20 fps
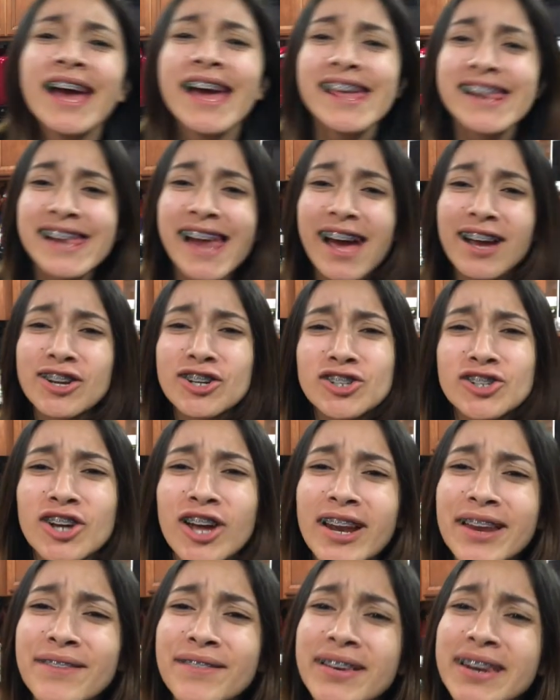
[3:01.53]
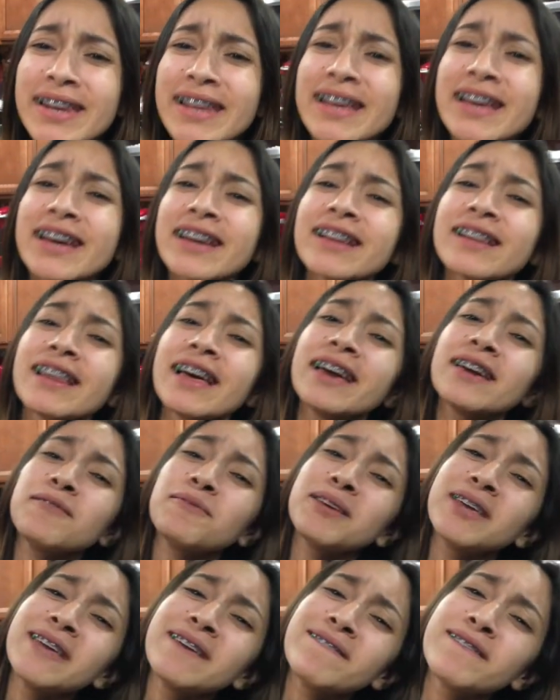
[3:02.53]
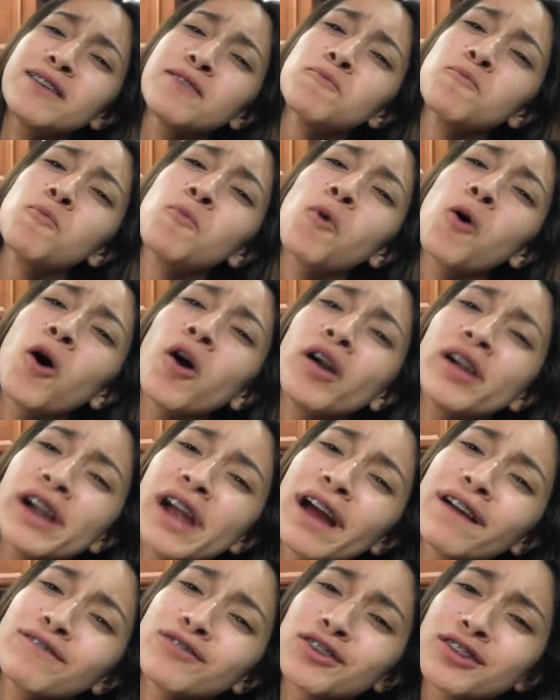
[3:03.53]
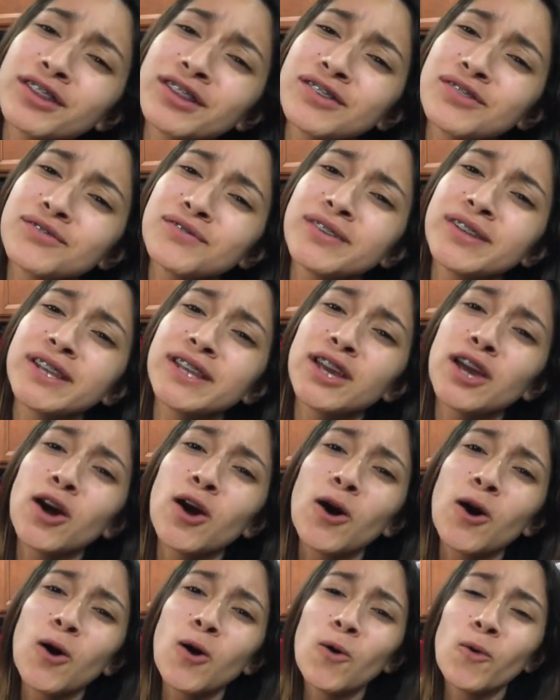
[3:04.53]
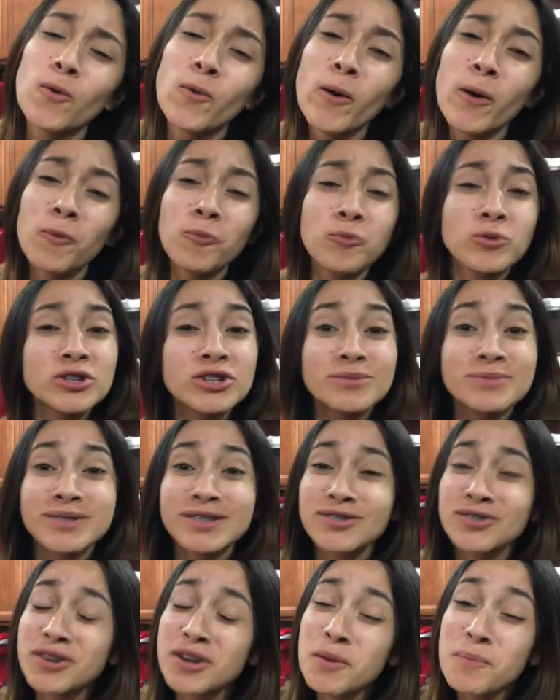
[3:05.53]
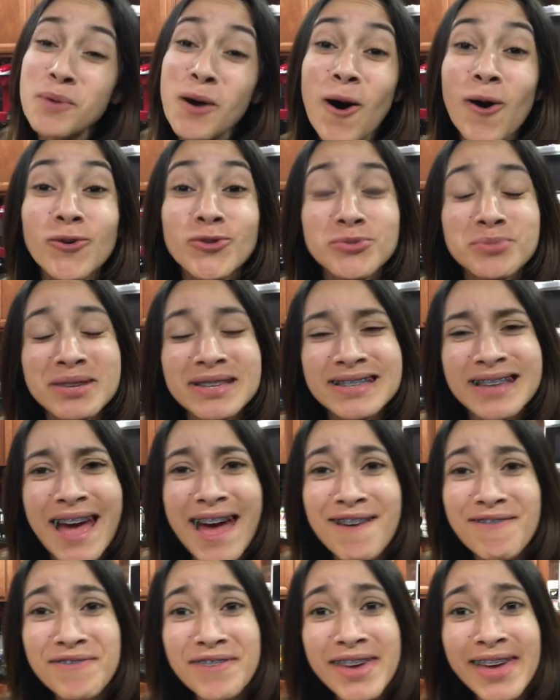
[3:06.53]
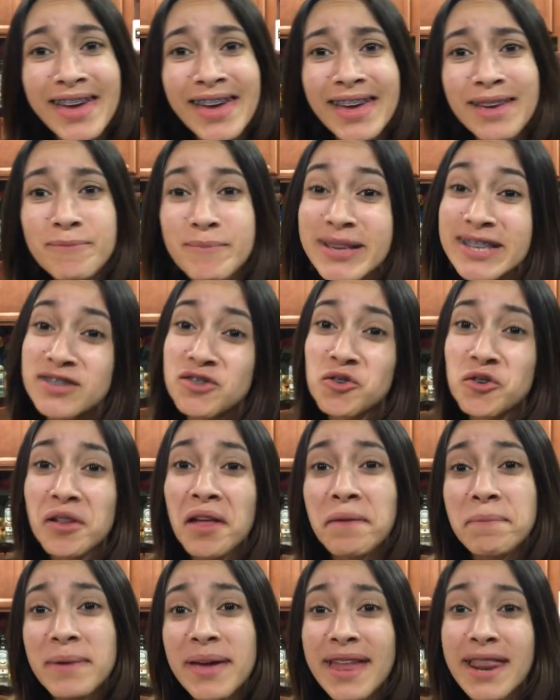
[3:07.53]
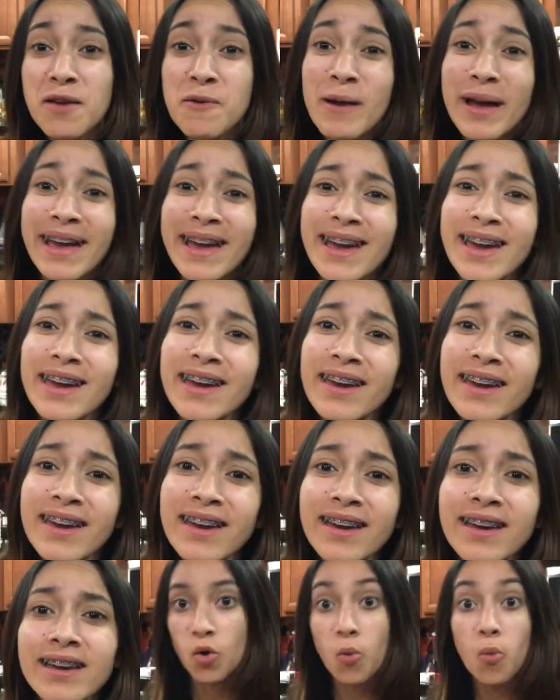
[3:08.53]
And now you're not even gonna like me even more after this video, which I'm still gonna post because F it, because you don't like me anyway.